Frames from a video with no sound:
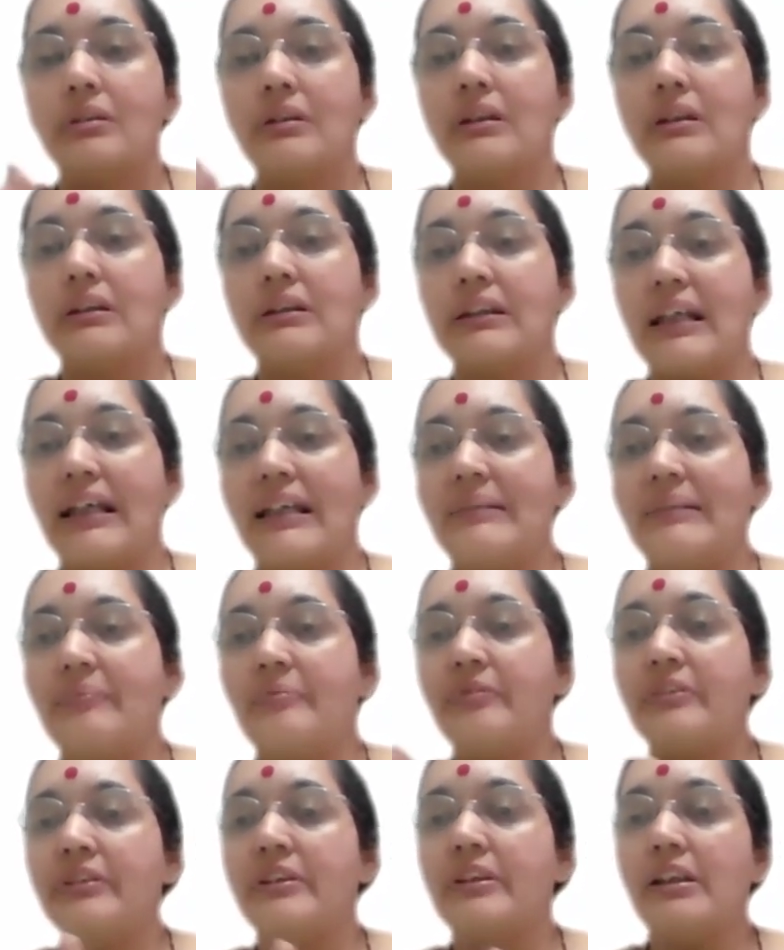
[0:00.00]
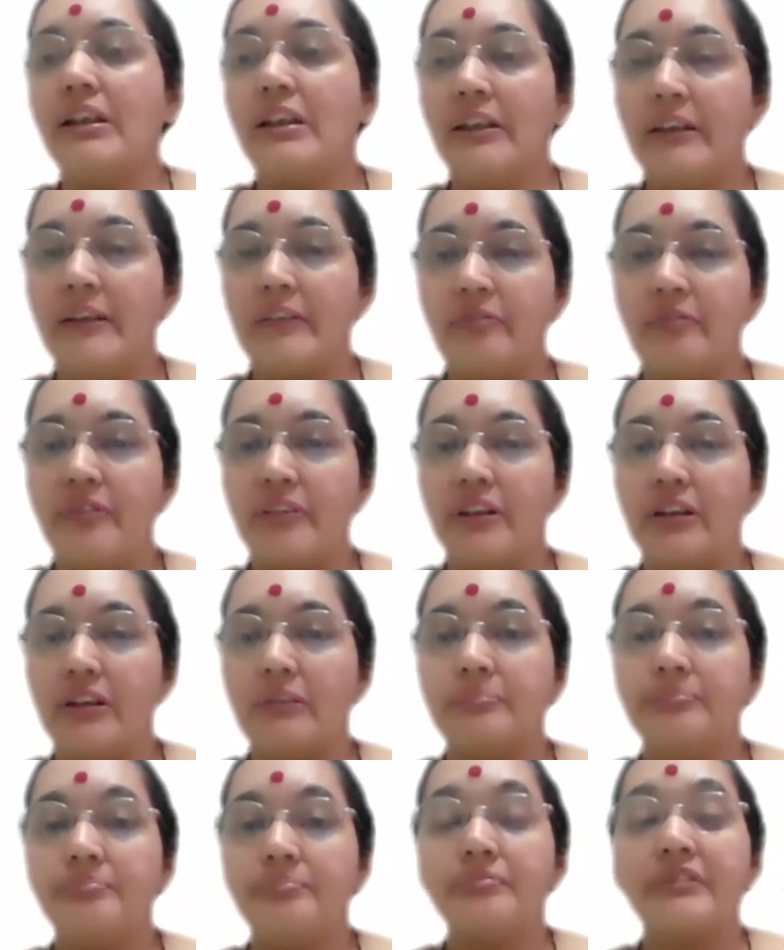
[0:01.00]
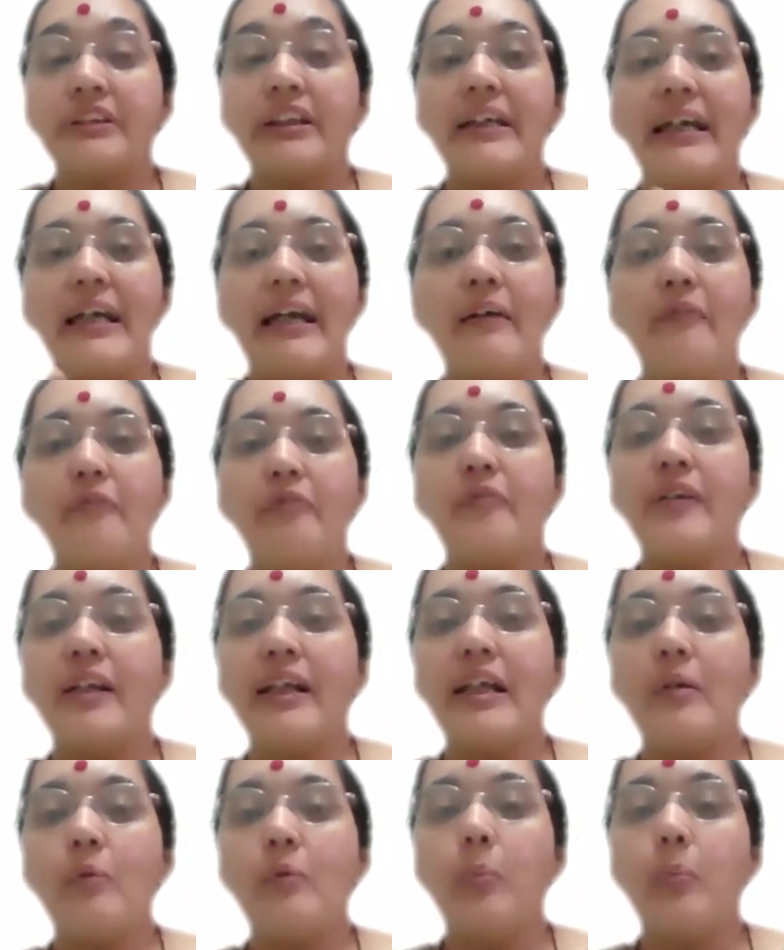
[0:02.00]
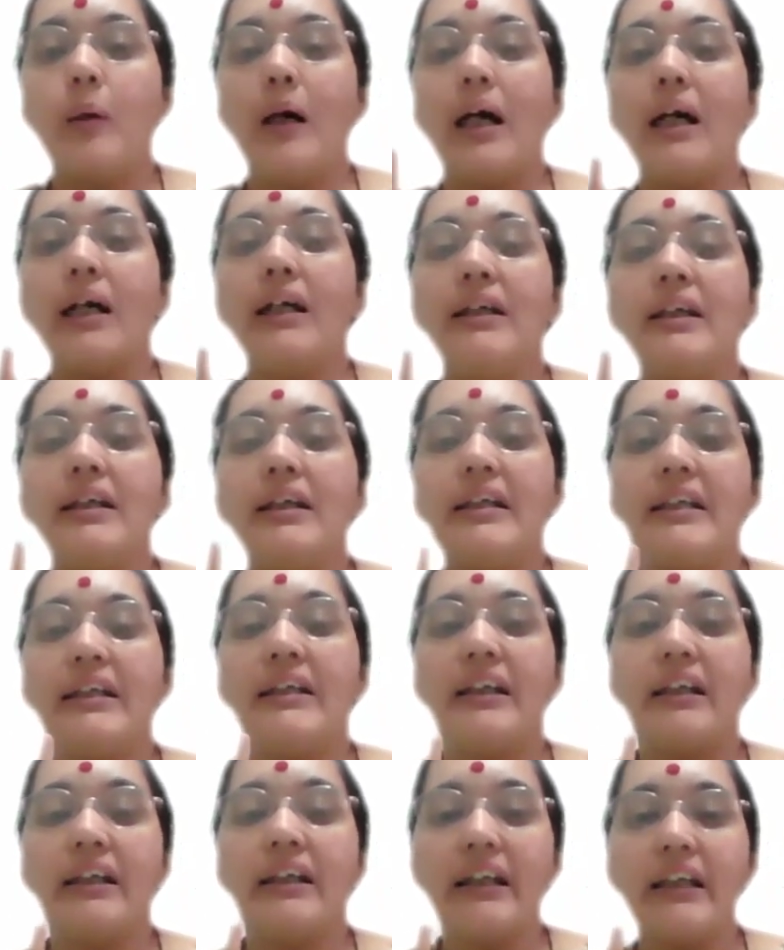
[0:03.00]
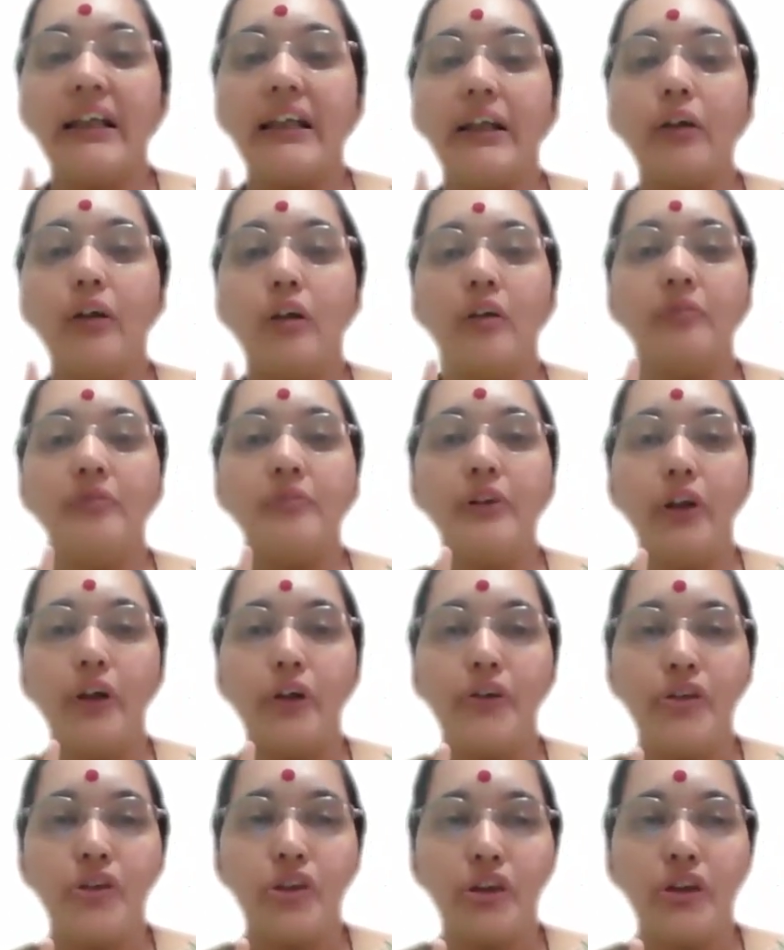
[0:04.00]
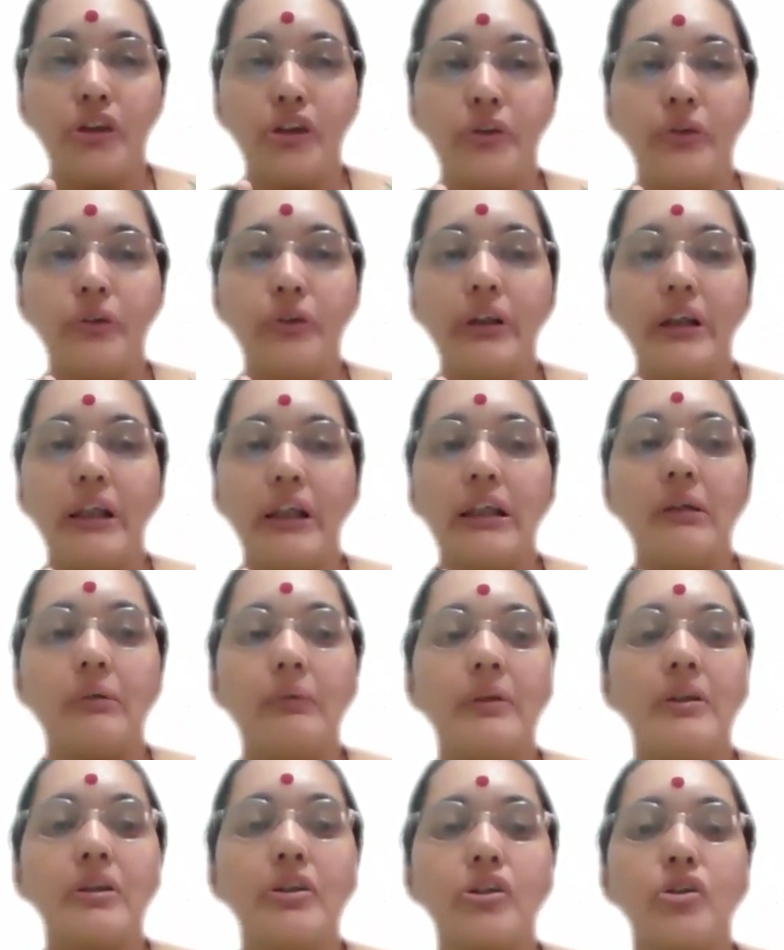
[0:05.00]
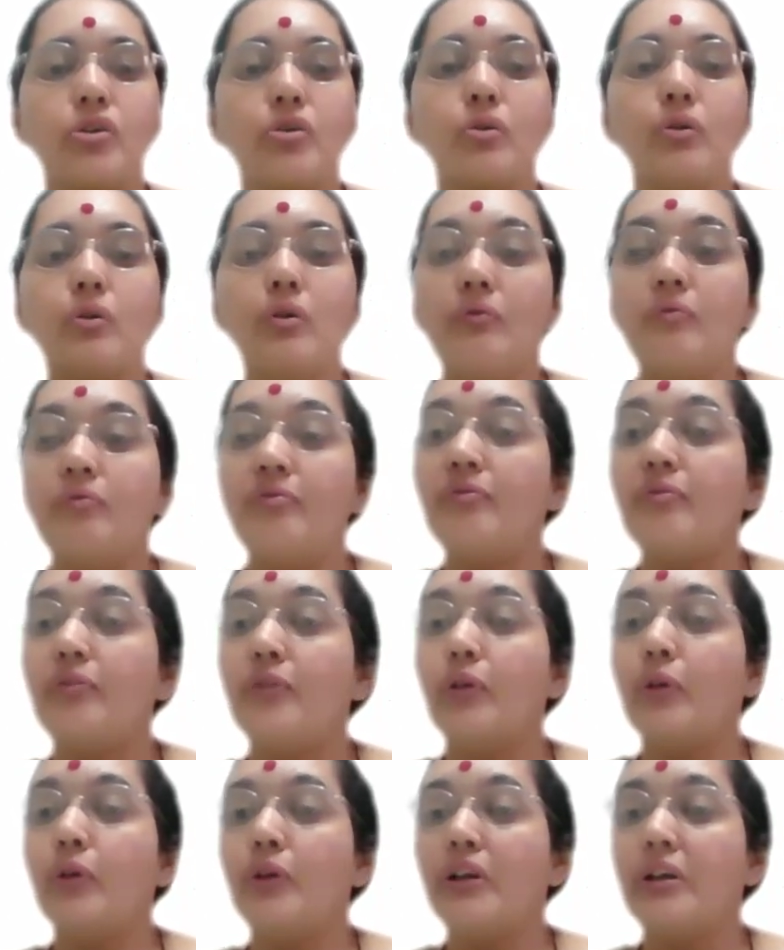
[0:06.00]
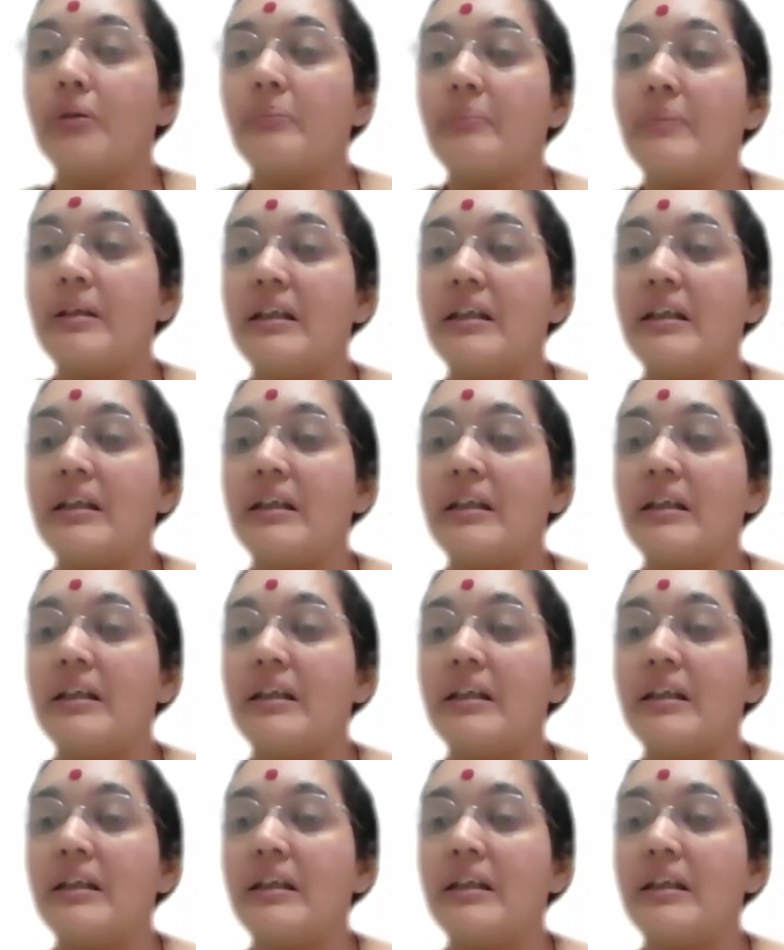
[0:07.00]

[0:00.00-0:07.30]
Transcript: the time will differ. Every 1 degree of longitude equals to 4